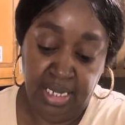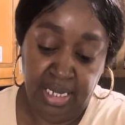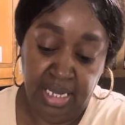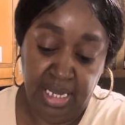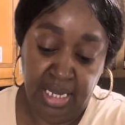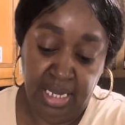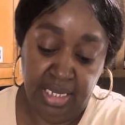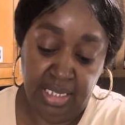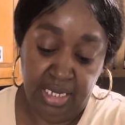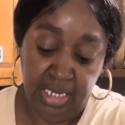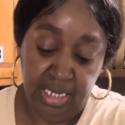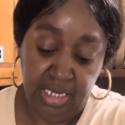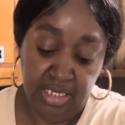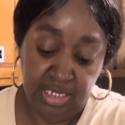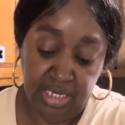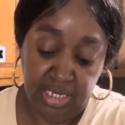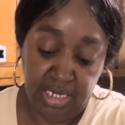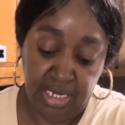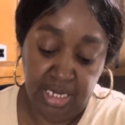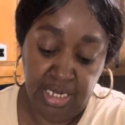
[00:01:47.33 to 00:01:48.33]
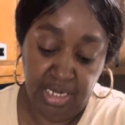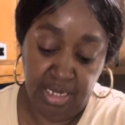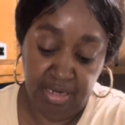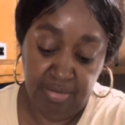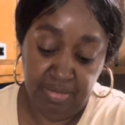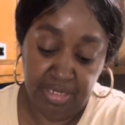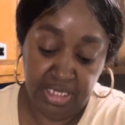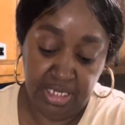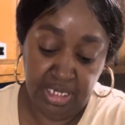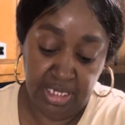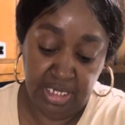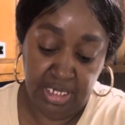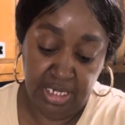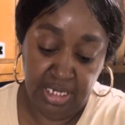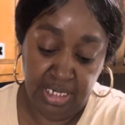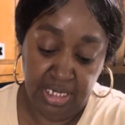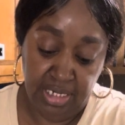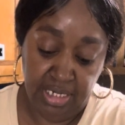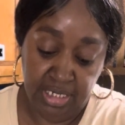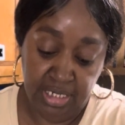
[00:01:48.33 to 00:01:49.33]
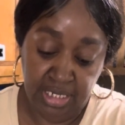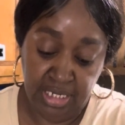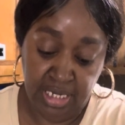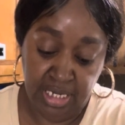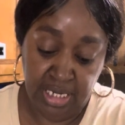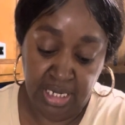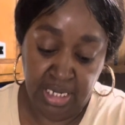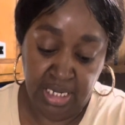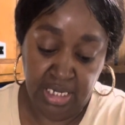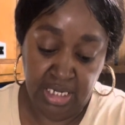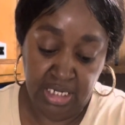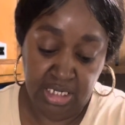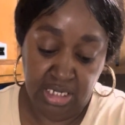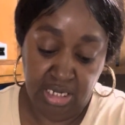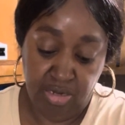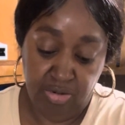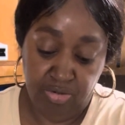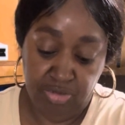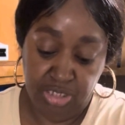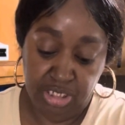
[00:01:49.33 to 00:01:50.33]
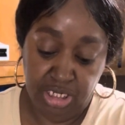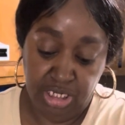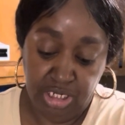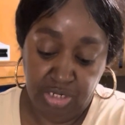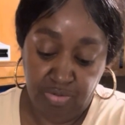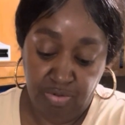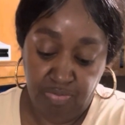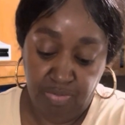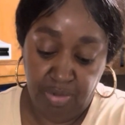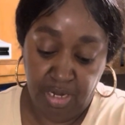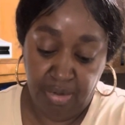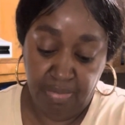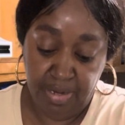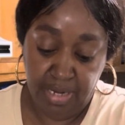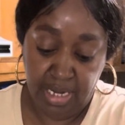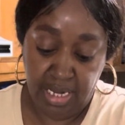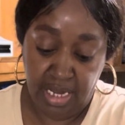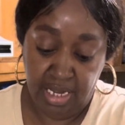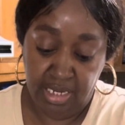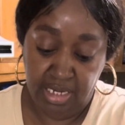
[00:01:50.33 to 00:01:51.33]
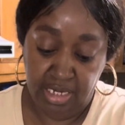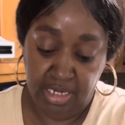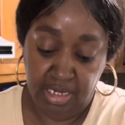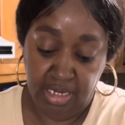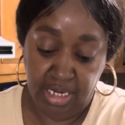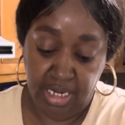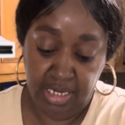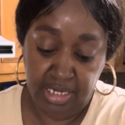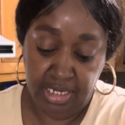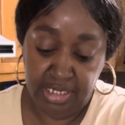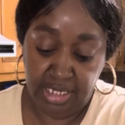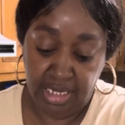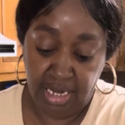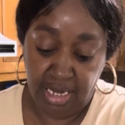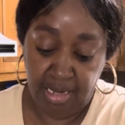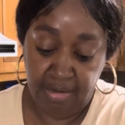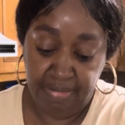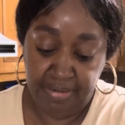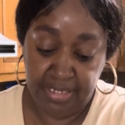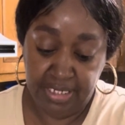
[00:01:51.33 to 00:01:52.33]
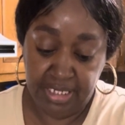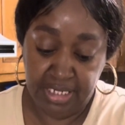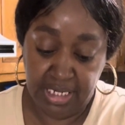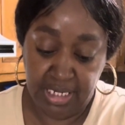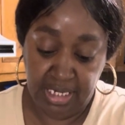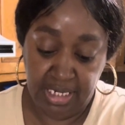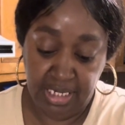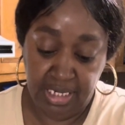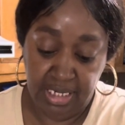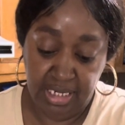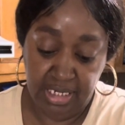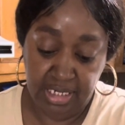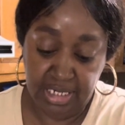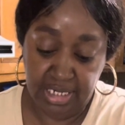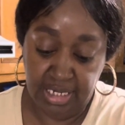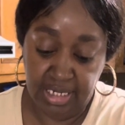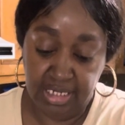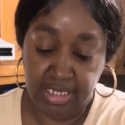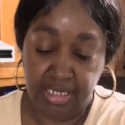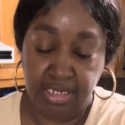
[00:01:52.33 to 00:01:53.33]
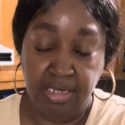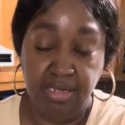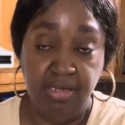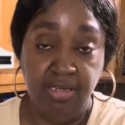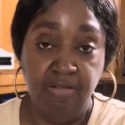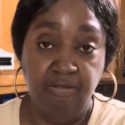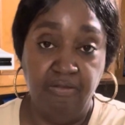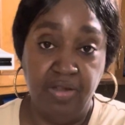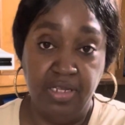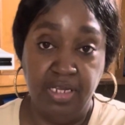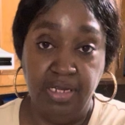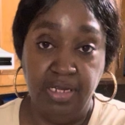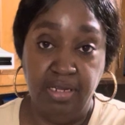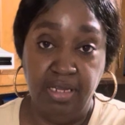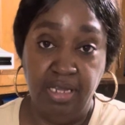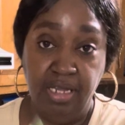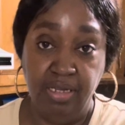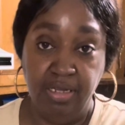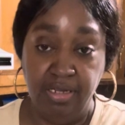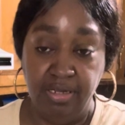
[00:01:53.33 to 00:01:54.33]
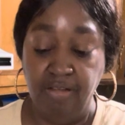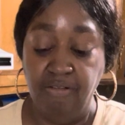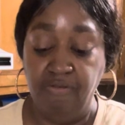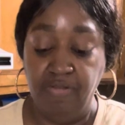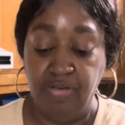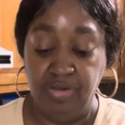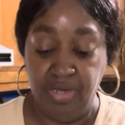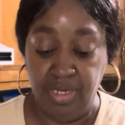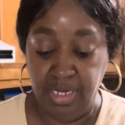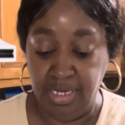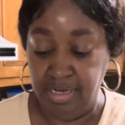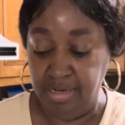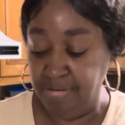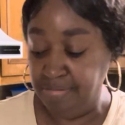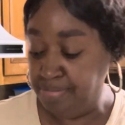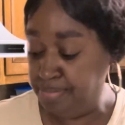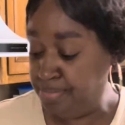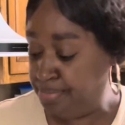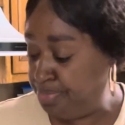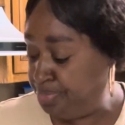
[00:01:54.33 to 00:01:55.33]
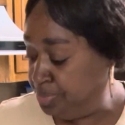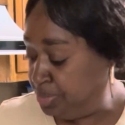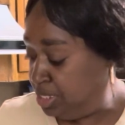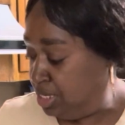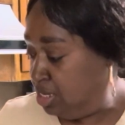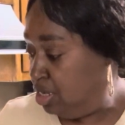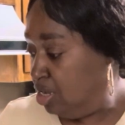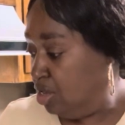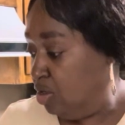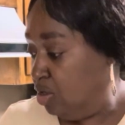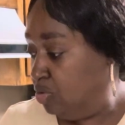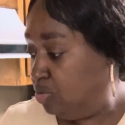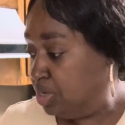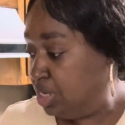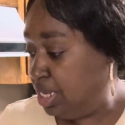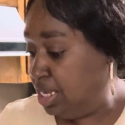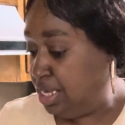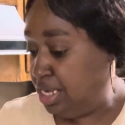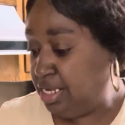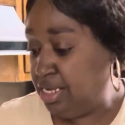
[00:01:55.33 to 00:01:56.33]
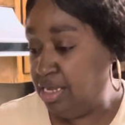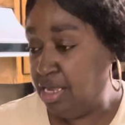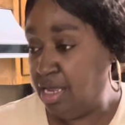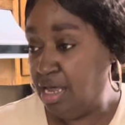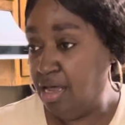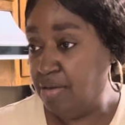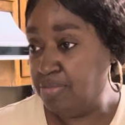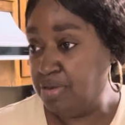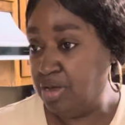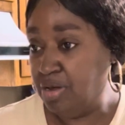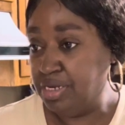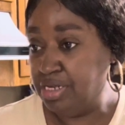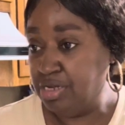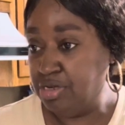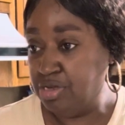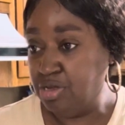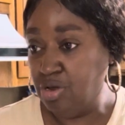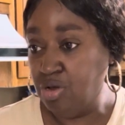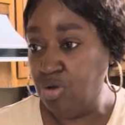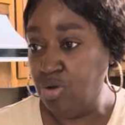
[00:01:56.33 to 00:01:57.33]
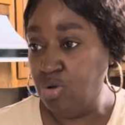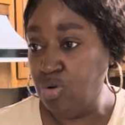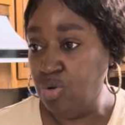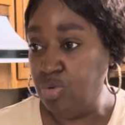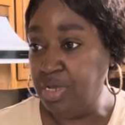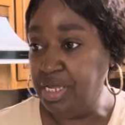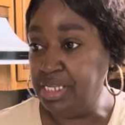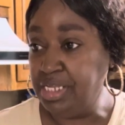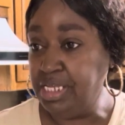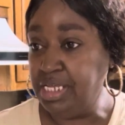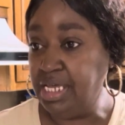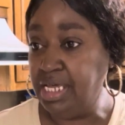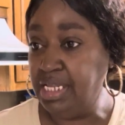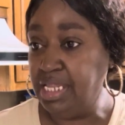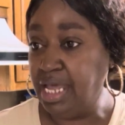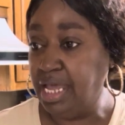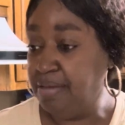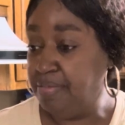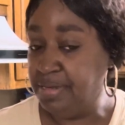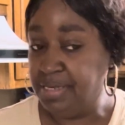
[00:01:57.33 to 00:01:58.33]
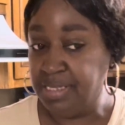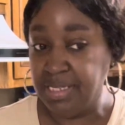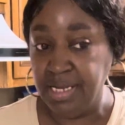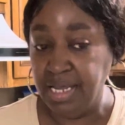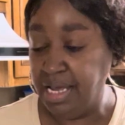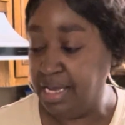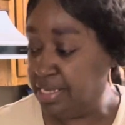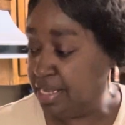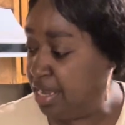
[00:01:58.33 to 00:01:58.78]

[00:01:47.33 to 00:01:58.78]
And these are the hemp seeds. So just remember, guys, any type of seeds is good for your health. Okay, I'm gonna go and get a banana.